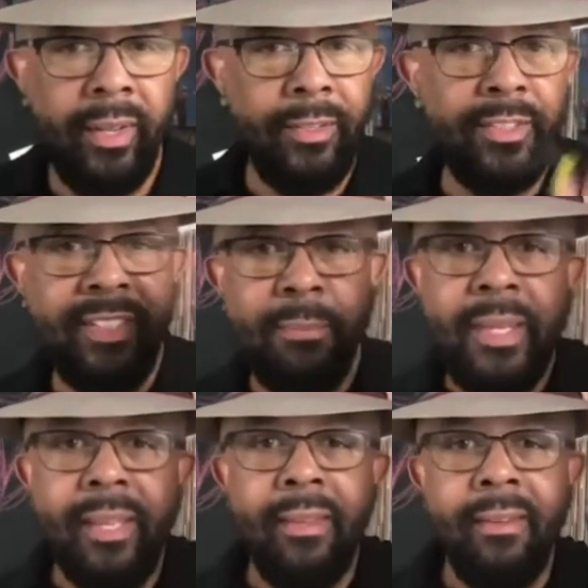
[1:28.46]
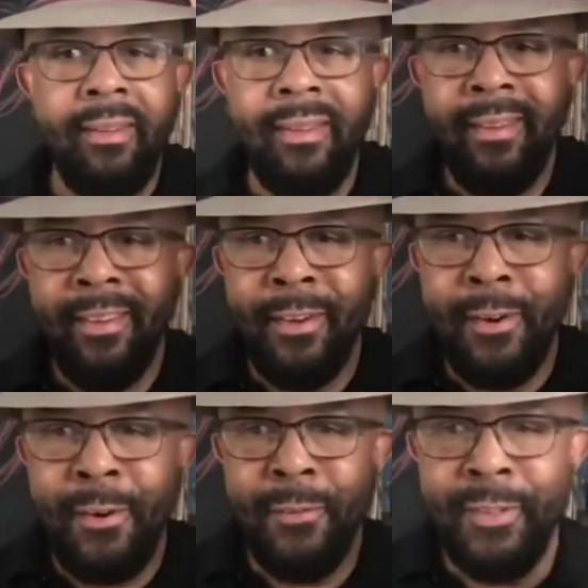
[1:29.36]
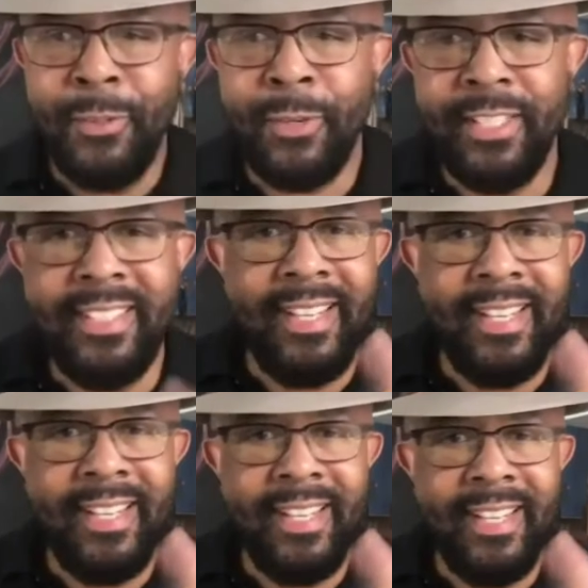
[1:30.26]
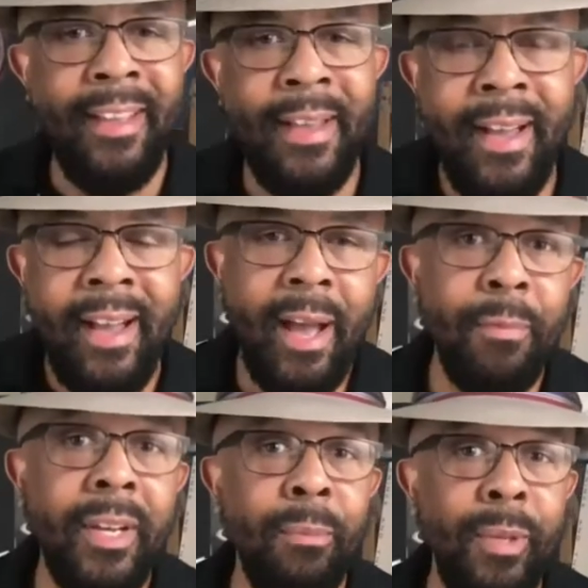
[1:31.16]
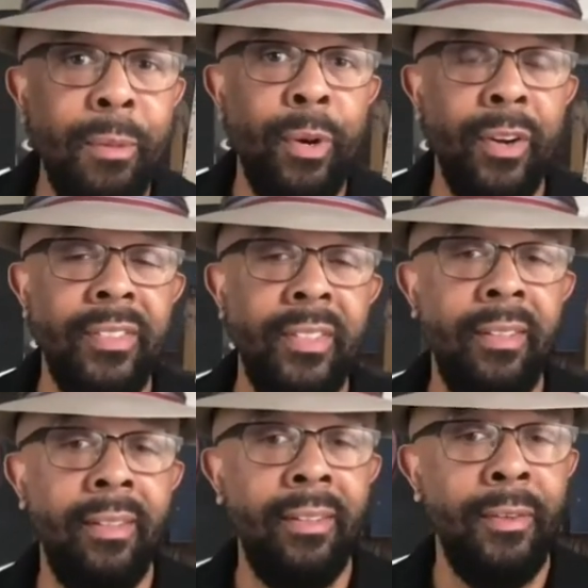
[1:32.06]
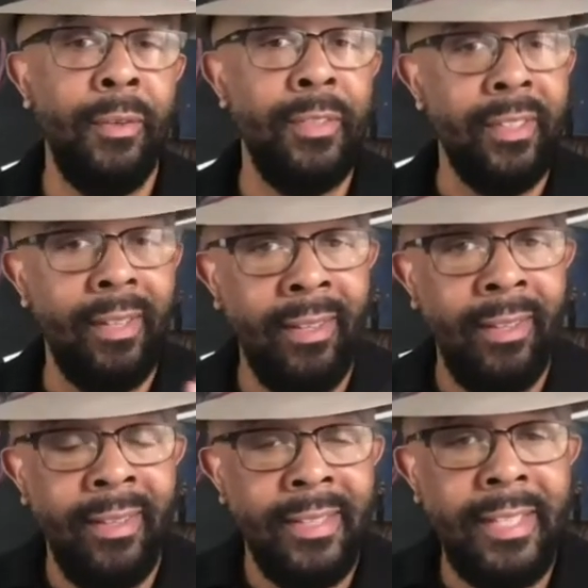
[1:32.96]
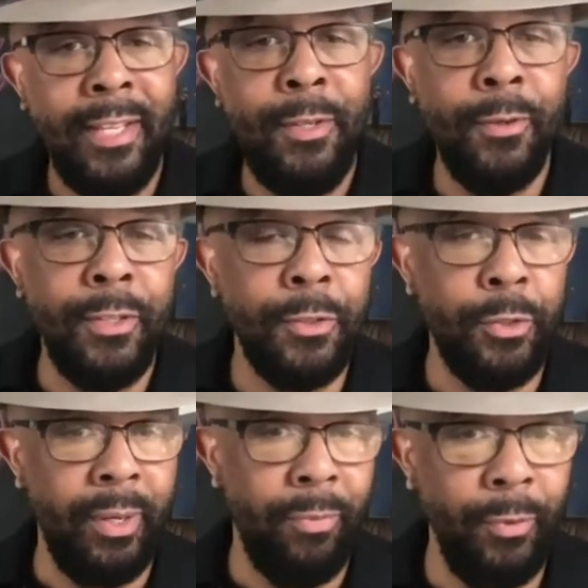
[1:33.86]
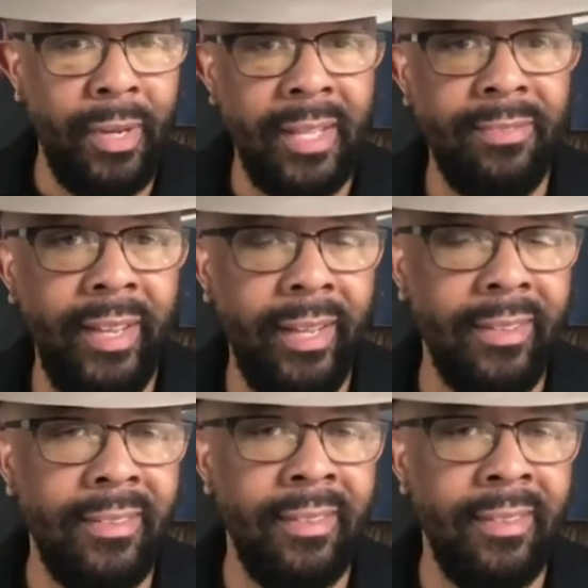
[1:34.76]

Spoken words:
and you see me over in the corner. Today, I'm going to be the person who's going to take you on your trip through Las Vegas.